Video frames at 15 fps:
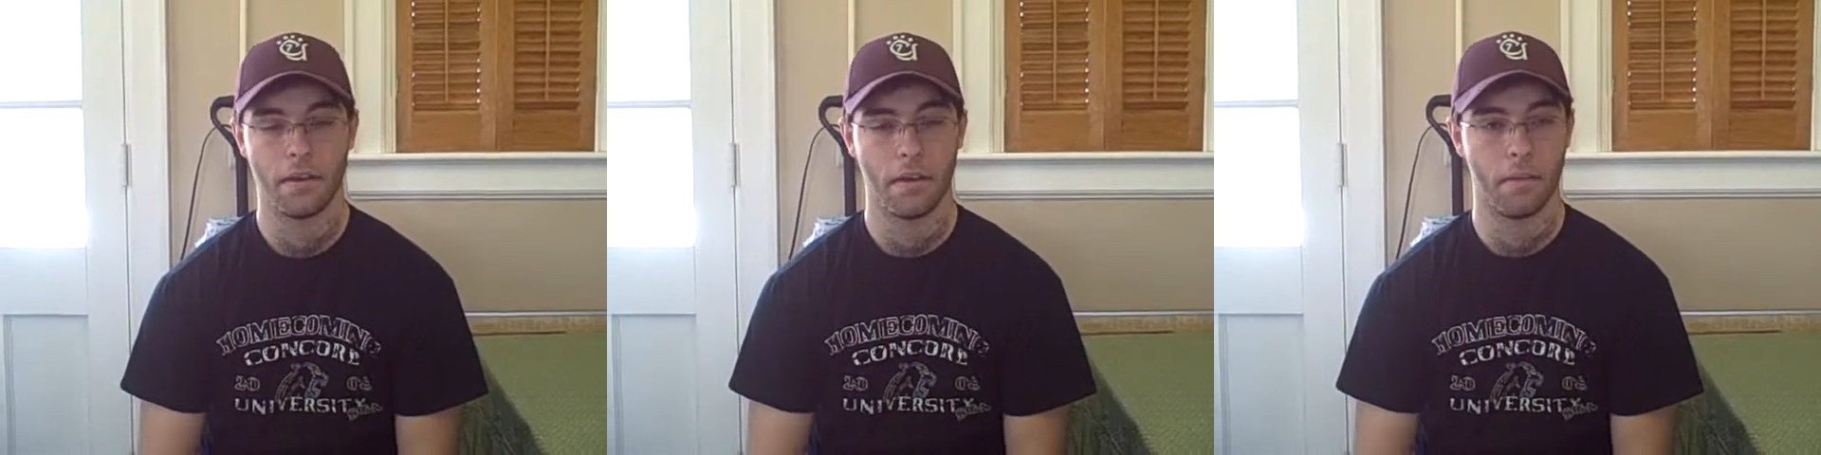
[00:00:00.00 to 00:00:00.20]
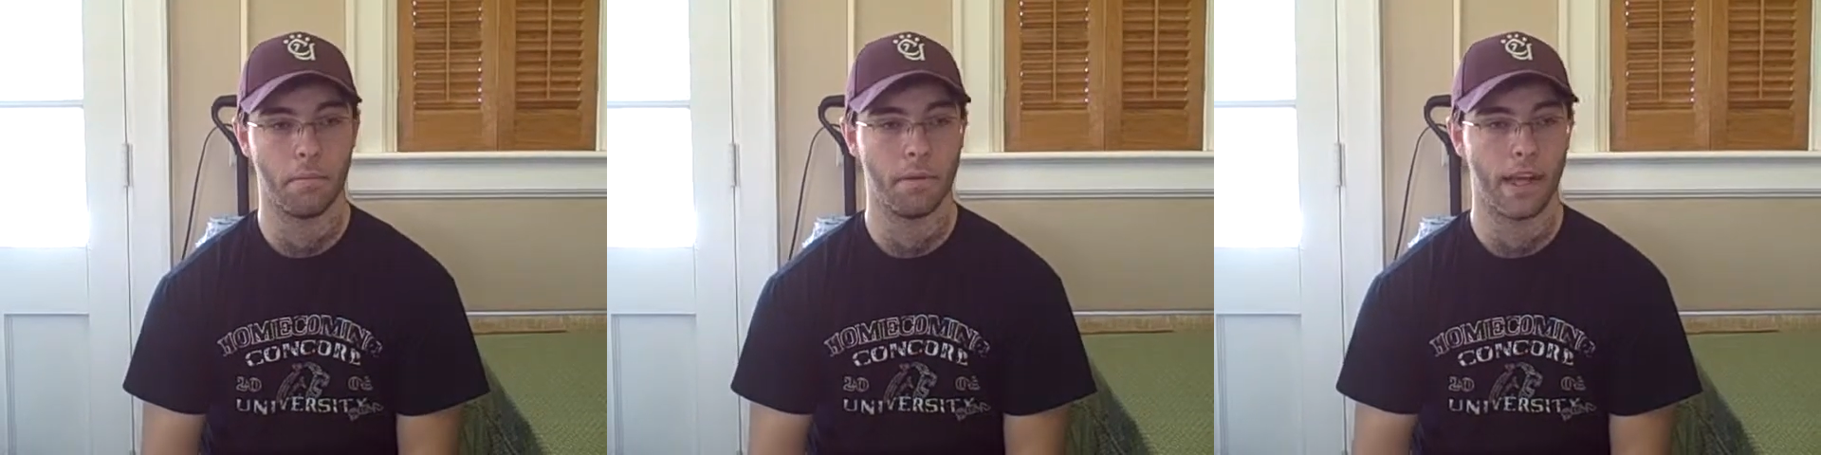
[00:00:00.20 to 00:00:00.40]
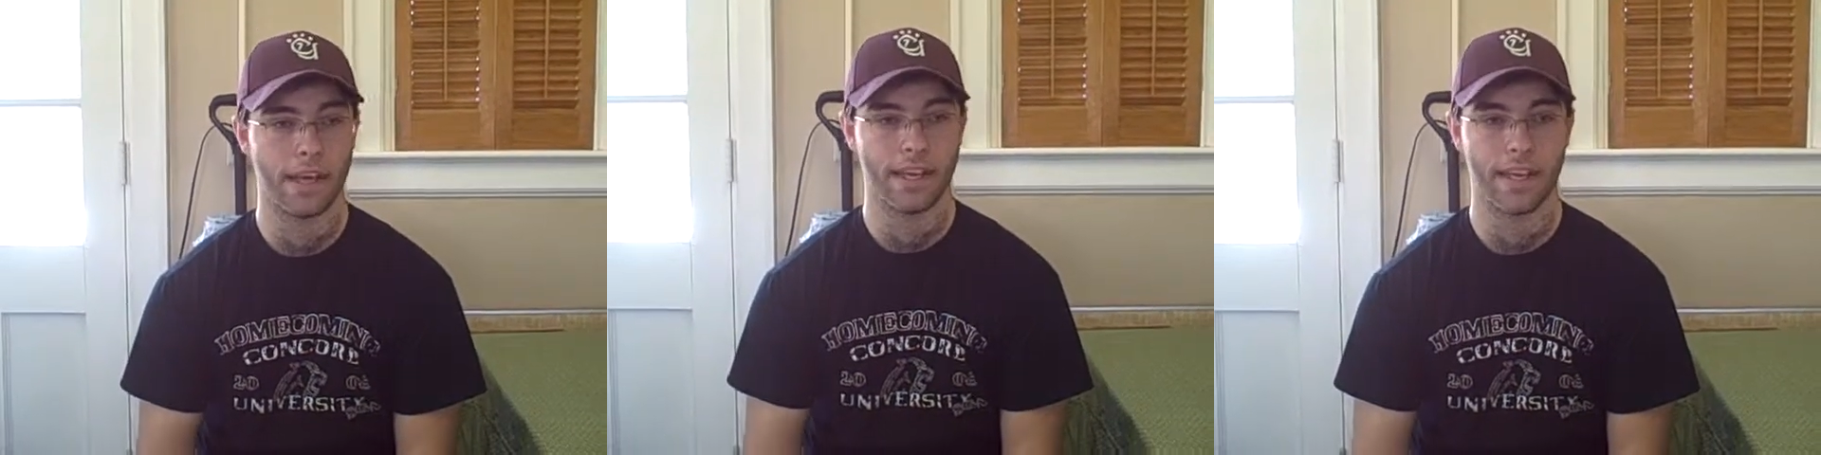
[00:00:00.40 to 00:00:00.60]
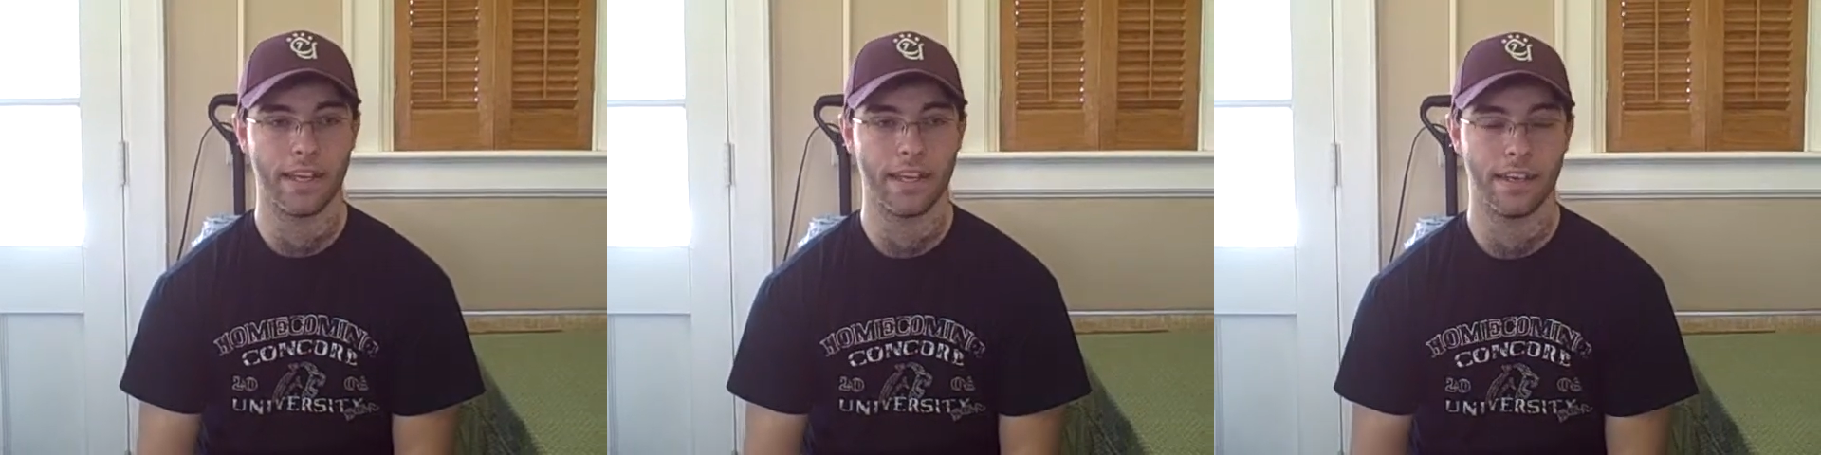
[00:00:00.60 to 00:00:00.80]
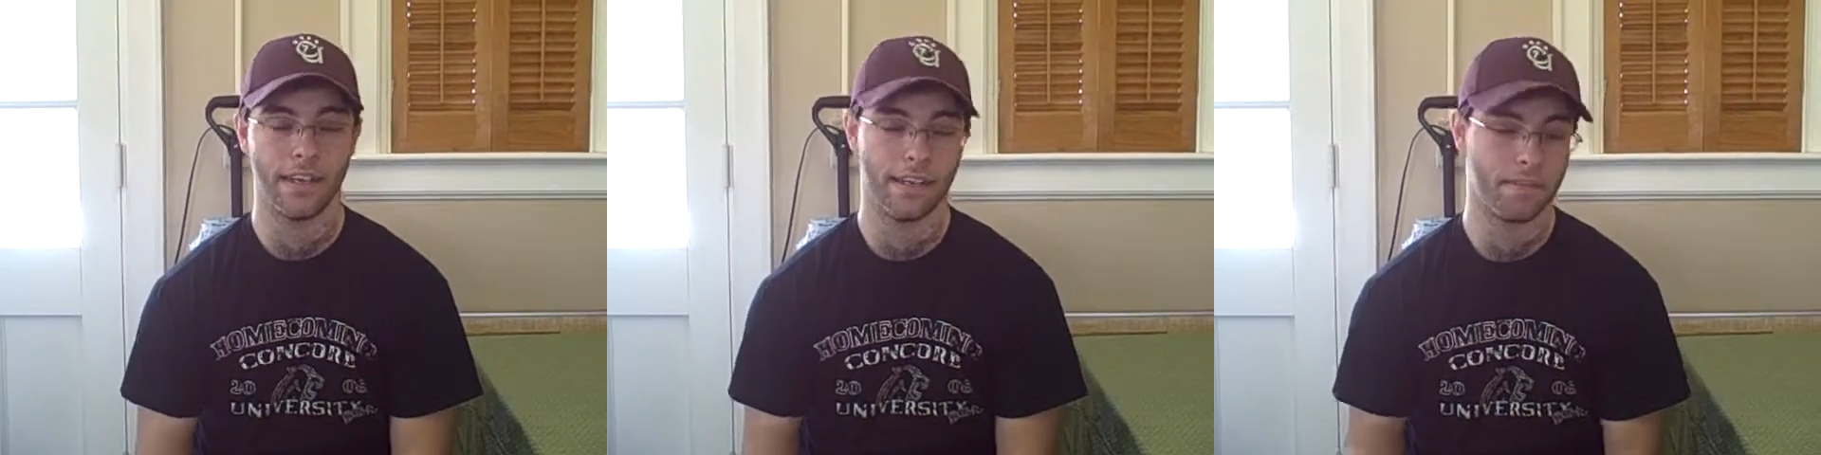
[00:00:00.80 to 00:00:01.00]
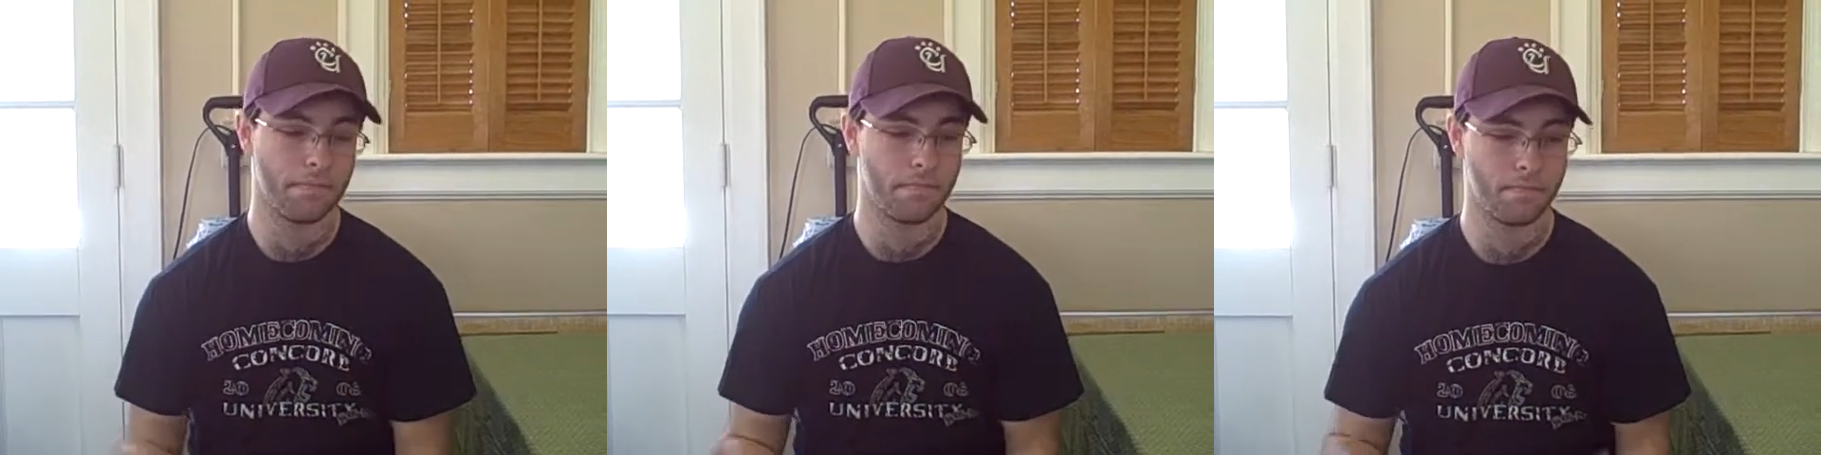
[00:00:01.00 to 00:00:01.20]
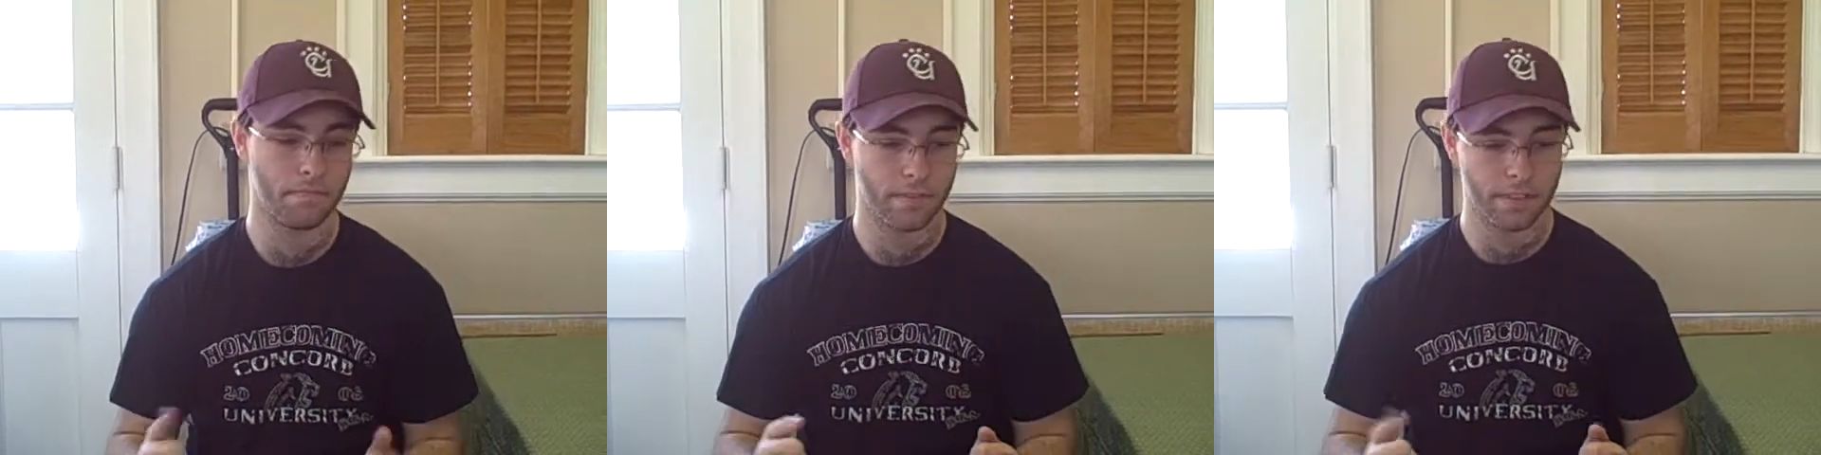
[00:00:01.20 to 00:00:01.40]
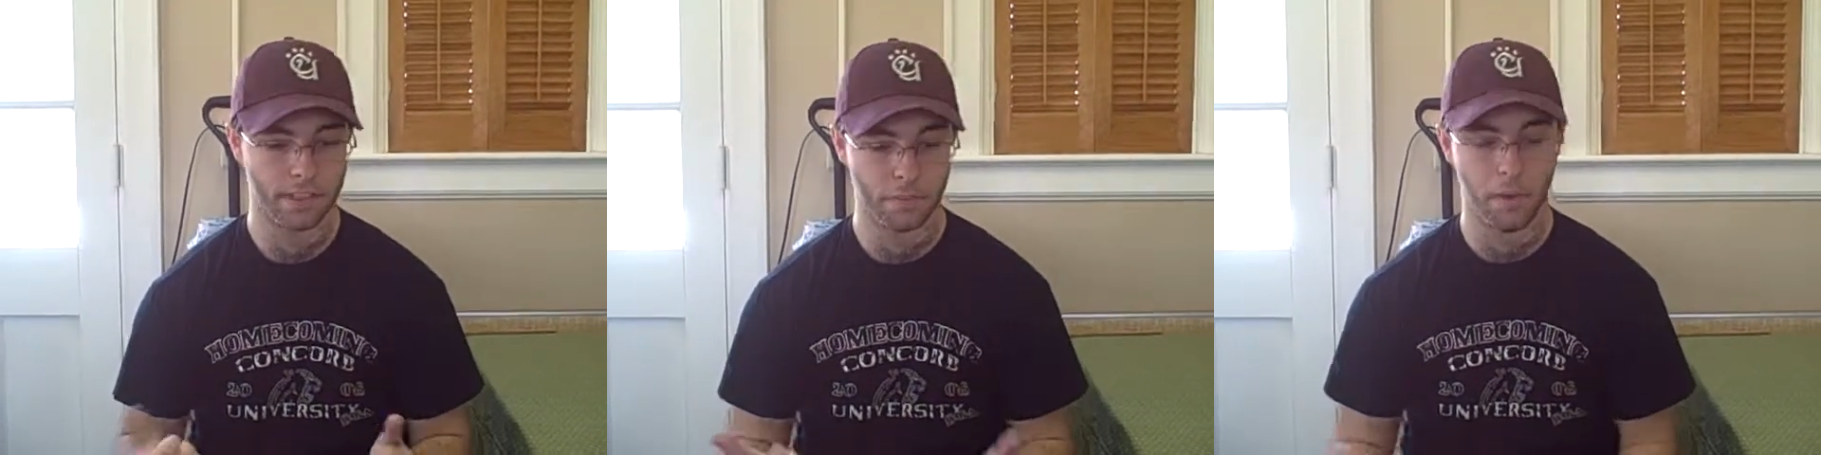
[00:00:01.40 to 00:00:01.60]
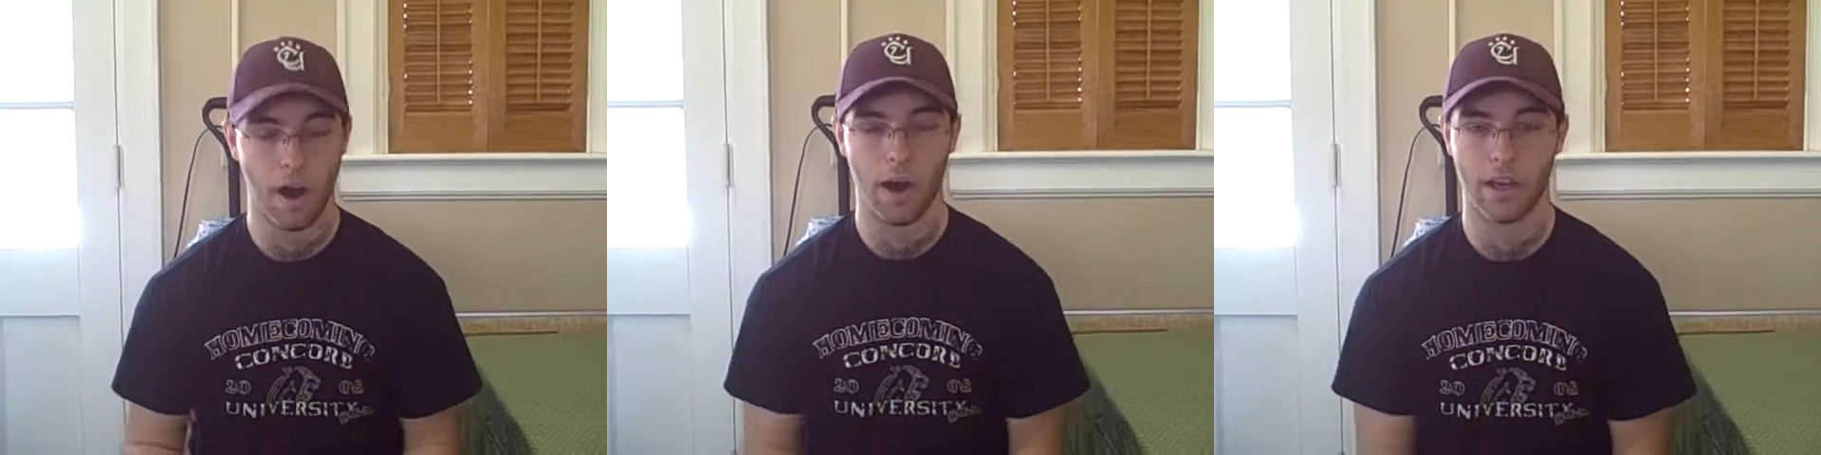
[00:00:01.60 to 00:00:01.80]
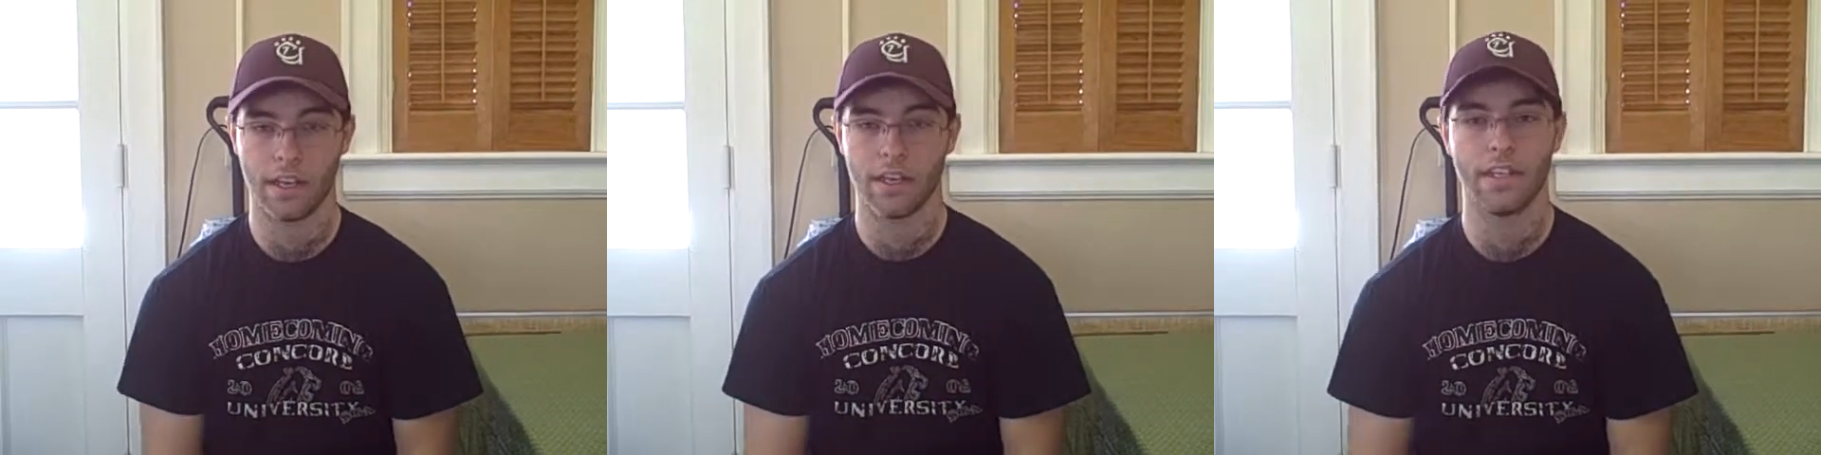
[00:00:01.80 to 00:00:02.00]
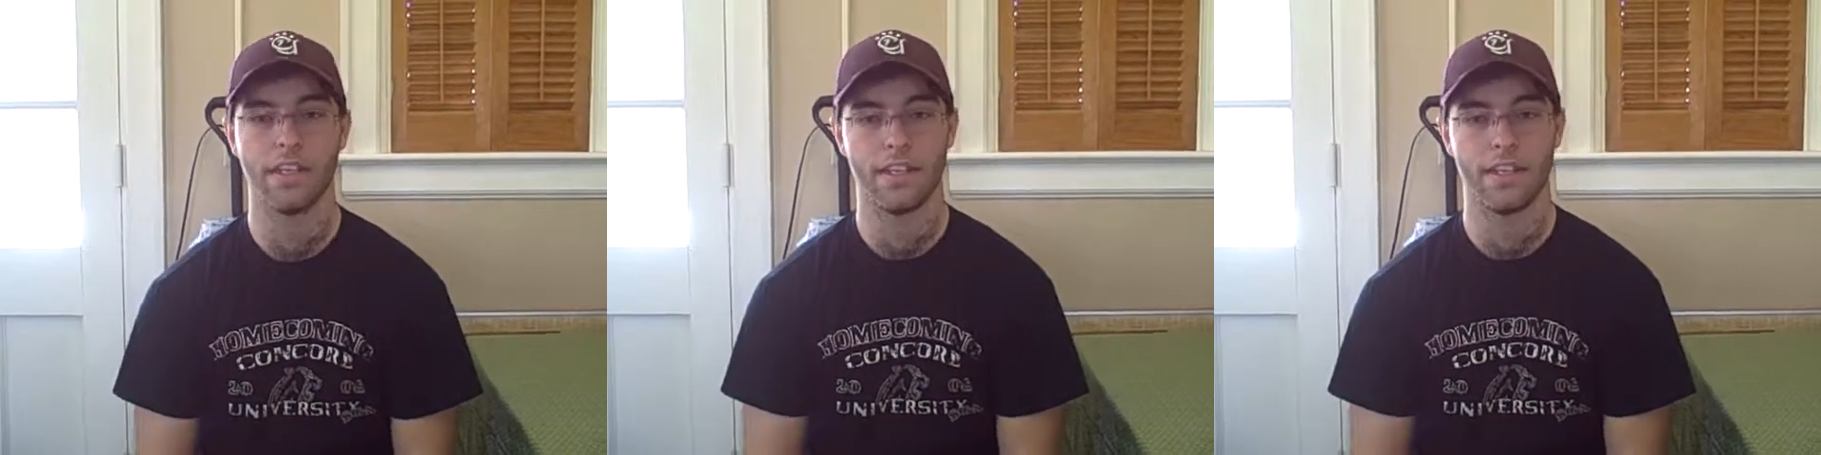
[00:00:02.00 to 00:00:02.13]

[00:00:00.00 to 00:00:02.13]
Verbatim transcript: a blanket, and a toboggan.